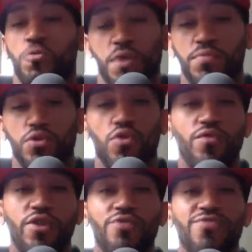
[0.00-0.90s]
people over
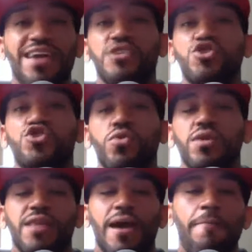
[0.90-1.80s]
there they enjoy
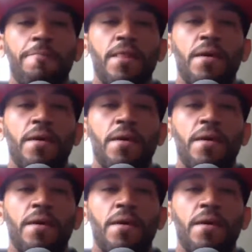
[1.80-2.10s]
that.